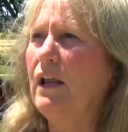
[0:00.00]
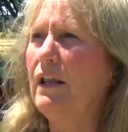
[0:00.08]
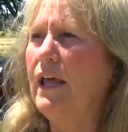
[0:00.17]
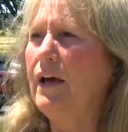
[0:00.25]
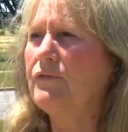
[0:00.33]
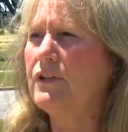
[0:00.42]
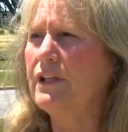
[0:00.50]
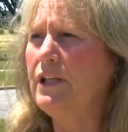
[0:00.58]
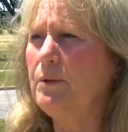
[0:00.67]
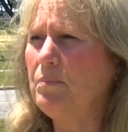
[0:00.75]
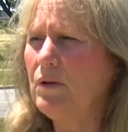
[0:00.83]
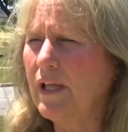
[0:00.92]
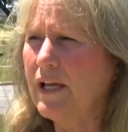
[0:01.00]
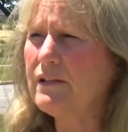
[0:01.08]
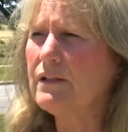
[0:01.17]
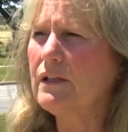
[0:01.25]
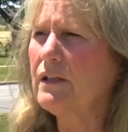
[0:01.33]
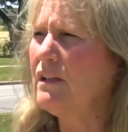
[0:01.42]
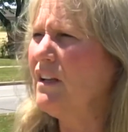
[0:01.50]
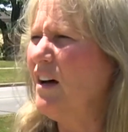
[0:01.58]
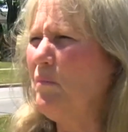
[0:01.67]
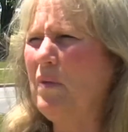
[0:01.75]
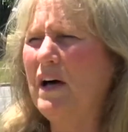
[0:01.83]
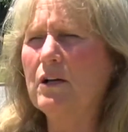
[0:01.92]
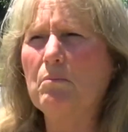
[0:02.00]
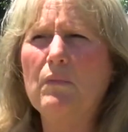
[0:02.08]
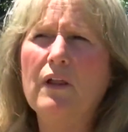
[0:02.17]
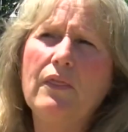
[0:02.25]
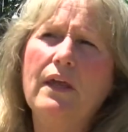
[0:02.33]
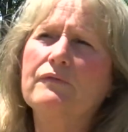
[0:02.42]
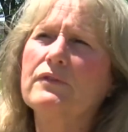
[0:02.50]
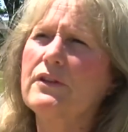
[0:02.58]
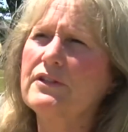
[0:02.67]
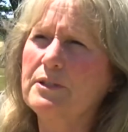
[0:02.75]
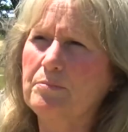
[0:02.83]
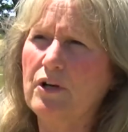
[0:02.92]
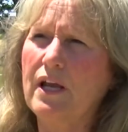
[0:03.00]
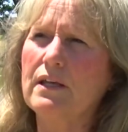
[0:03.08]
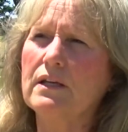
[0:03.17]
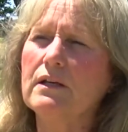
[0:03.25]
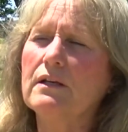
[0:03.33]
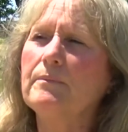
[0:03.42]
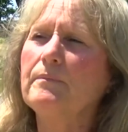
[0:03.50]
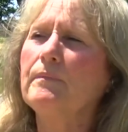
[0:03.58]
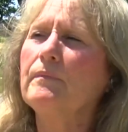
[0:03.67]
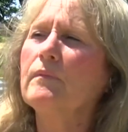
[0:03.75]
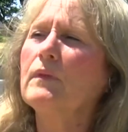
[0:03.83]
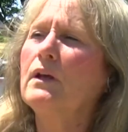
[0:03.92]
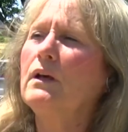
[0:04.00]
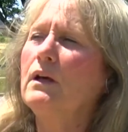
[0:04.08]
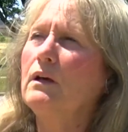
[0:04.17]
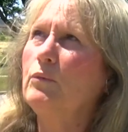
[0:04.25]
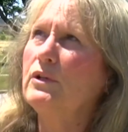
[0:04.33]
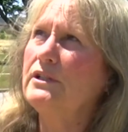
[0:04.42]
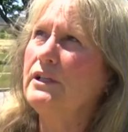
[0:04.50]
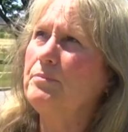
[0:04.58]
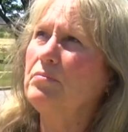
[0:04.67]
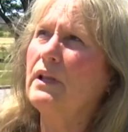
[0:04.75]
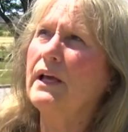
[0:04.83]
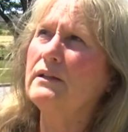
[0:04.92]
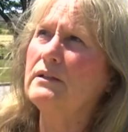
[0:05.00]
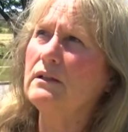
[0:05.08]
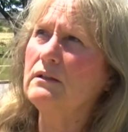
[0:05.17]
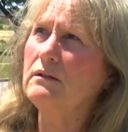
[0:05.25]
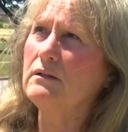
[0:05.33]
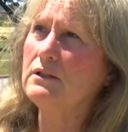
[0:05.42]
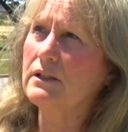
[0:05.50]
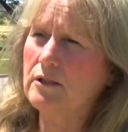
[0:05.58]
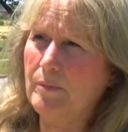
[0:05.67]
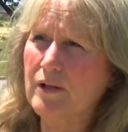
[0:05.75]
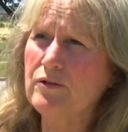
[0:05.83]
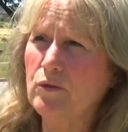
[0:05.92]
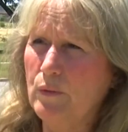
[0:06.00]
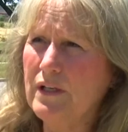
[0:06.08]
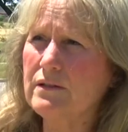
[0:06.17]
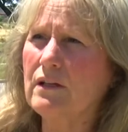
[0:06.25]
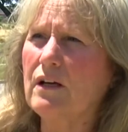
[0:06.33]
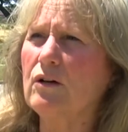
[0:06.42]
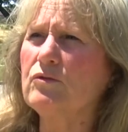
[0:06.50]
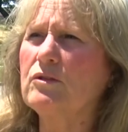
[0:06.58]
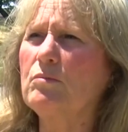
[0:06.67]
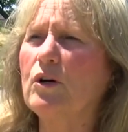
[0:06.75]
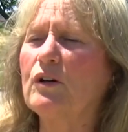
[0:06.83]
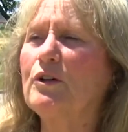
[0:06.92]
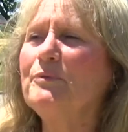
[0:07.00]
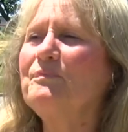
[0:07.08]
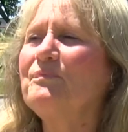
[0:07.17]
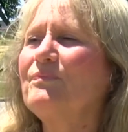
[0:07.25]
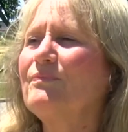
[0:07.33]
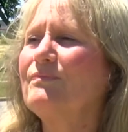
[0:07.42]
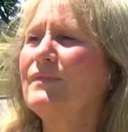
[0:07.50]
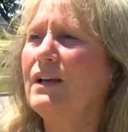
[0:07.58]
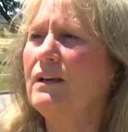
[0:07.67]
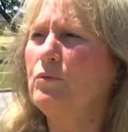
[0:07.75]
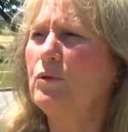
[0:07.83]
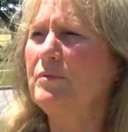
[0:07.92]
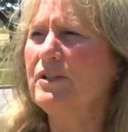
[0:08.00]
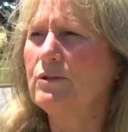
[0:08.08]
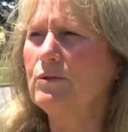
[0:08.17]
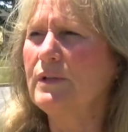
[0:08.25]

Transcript: After he planted, about a month after the spraying, which he planted just about 2 weeks ago, tomorrow will be 2